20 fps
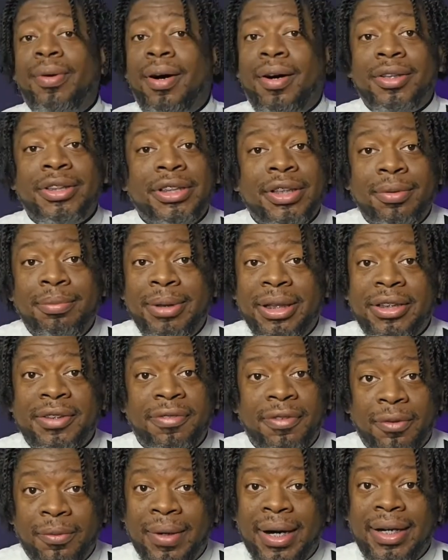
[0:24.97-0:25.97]
all so much
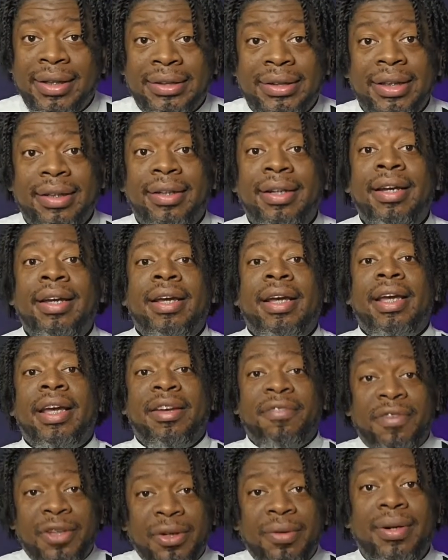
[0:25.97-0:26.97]
for watching.
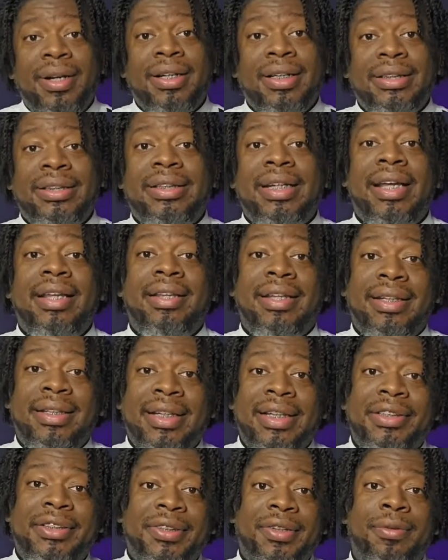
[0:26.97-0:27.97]
If you understand the
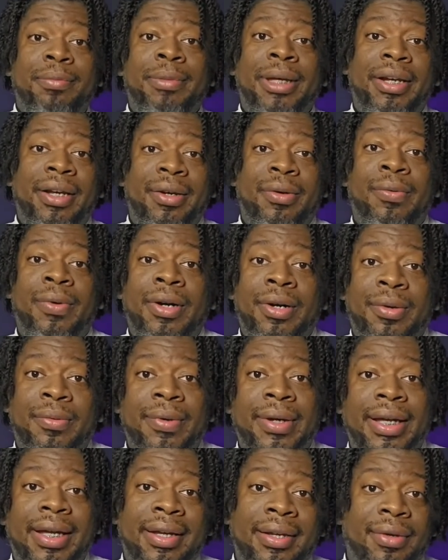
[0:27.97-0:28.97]
digital media world
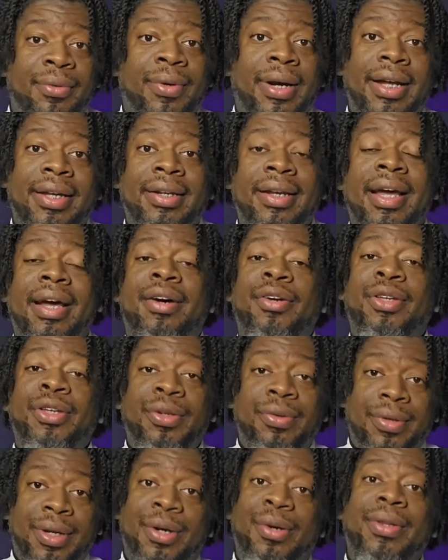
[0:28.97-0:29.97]
we're in right now,
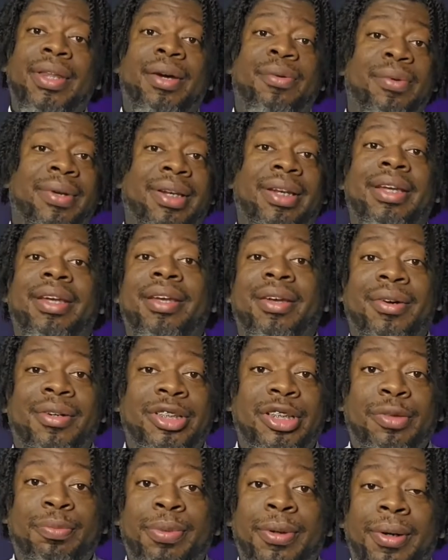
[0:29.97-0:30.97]
you know that we need your
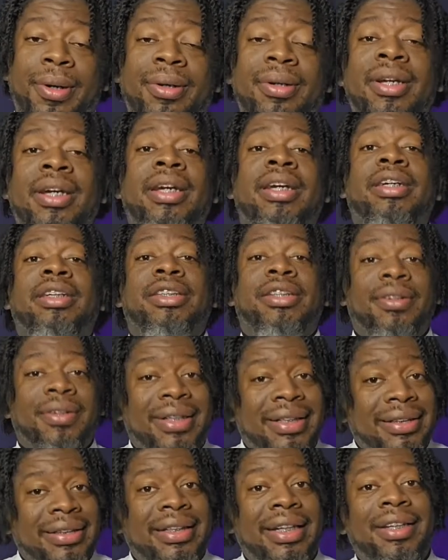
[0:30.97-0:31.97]
support. So
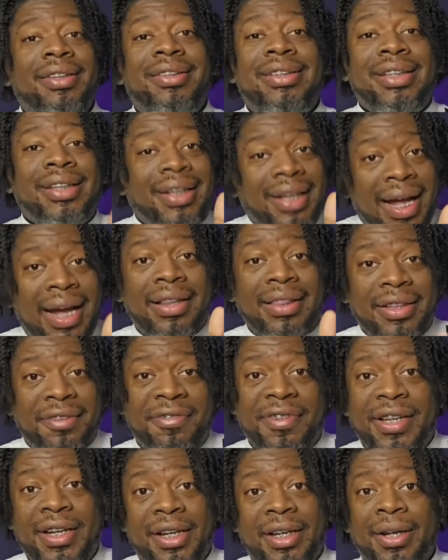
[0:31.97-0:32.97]
continue to like the
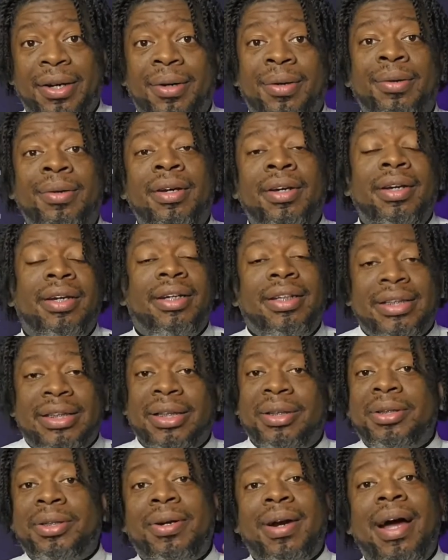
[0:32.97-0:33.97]
video,
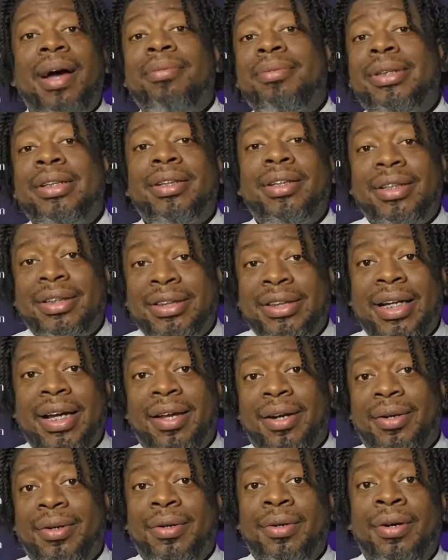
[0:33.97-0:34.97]
subscribe to the
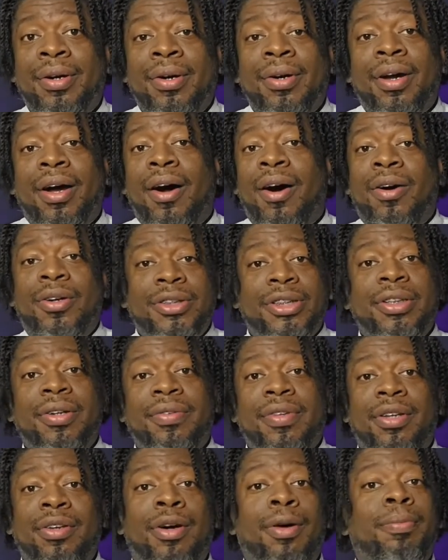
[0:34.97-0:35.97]
channel. Also, if
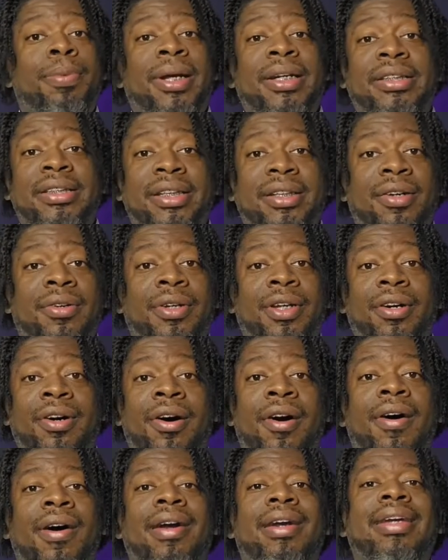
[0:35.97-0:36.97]
the Lord placed it on your
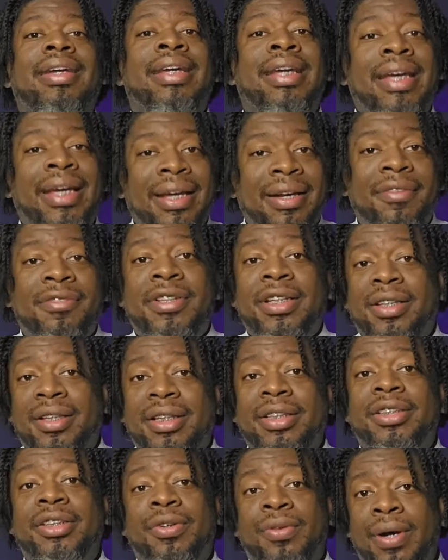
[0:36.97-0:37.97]
heart, give to
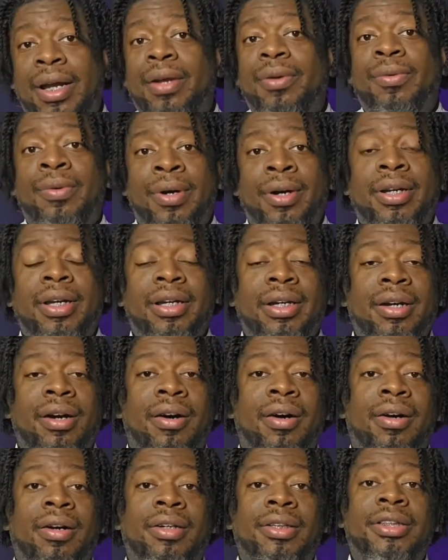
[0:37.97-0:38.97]
this great working
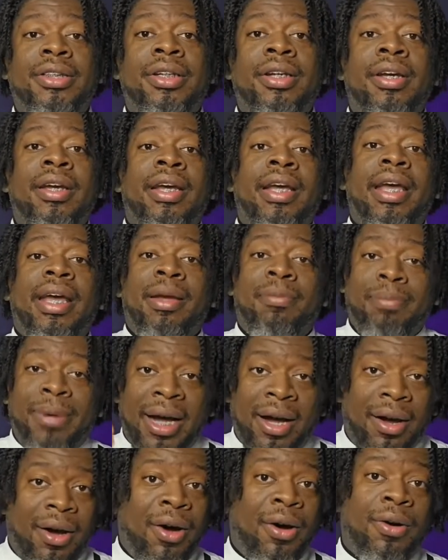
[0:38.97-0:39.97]
cause. And by
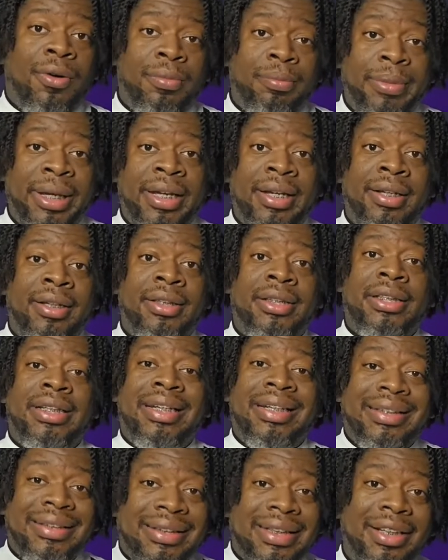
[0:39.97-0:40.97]
all means,
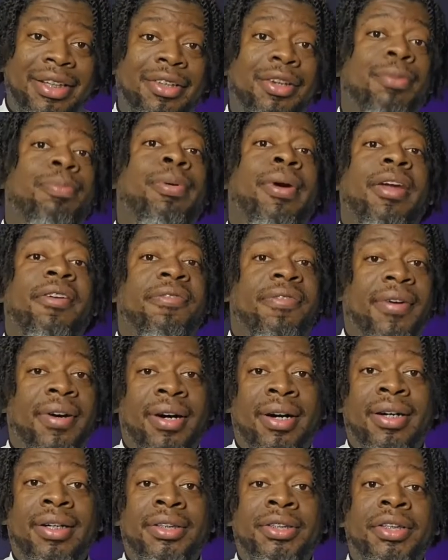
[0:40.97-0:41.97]
continue to pray for
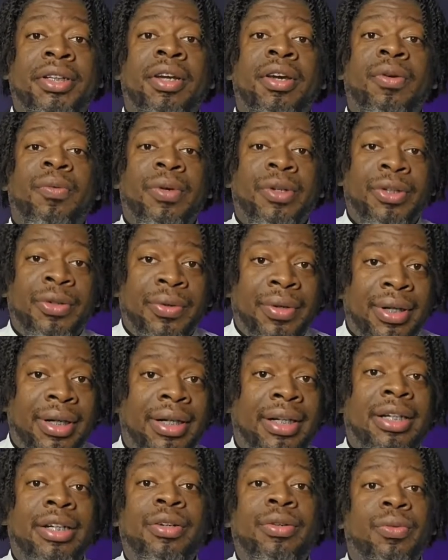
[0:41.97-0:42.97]
us. We're doing a
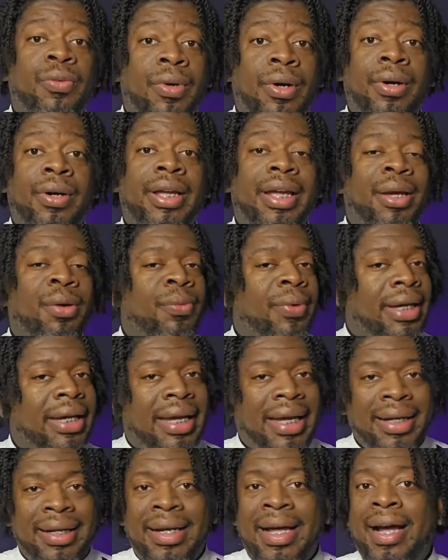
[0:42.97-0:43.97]
good work and we
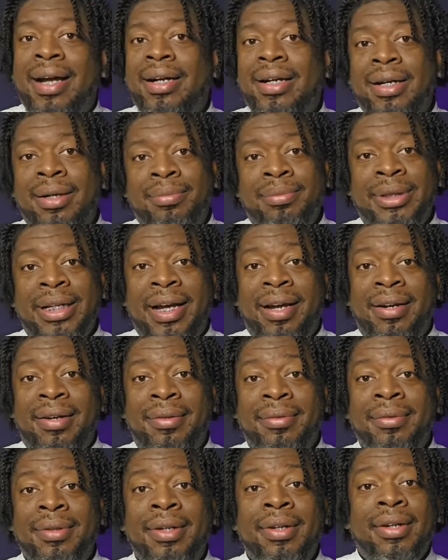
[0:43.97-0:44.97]
cannot come
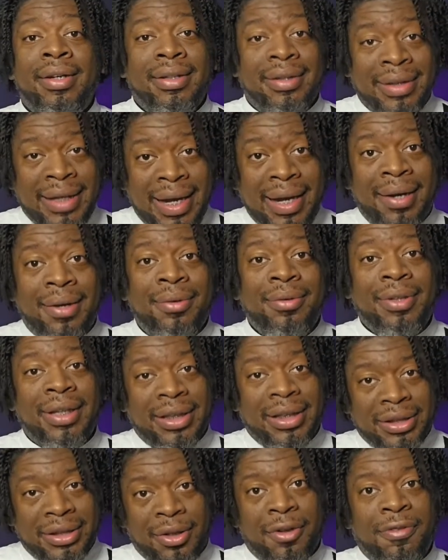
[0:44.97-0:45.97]
down. Now,
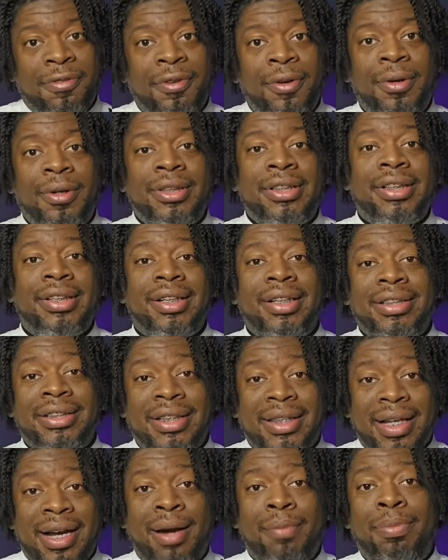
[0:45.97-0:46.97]
let's go forward to the
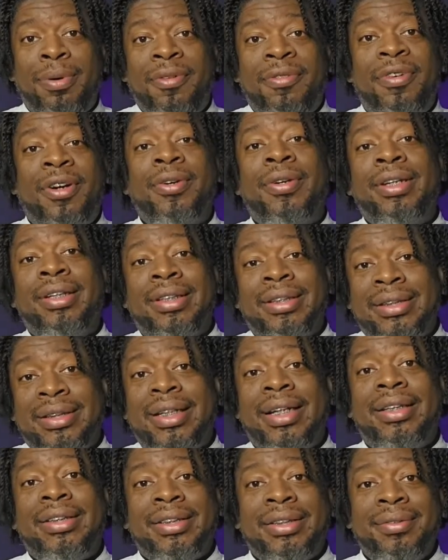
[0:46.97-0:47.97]
thought-provoking
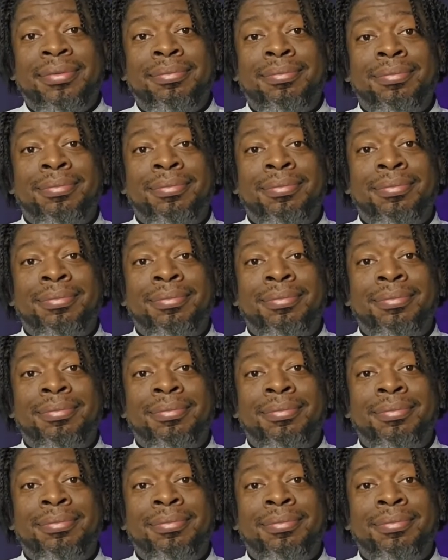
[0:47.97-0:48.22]
discussion.